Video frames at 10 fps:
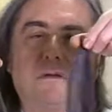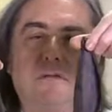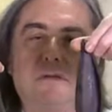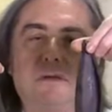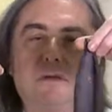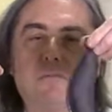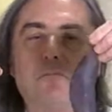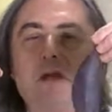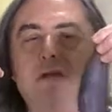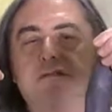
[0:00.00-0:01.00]
of the
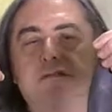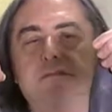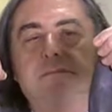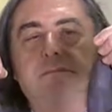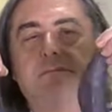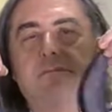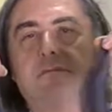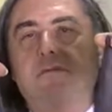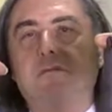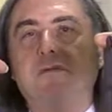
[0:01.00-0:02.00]
bells. Hmm?
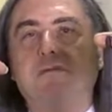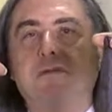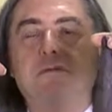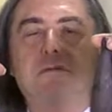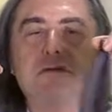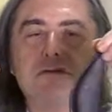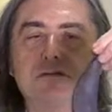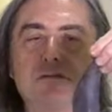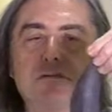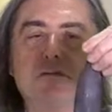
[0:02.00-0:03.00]
from different
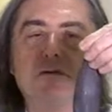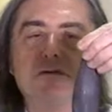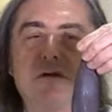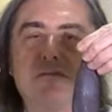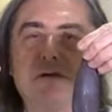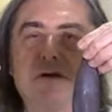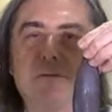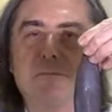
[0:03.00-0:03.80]
regions of West Africa.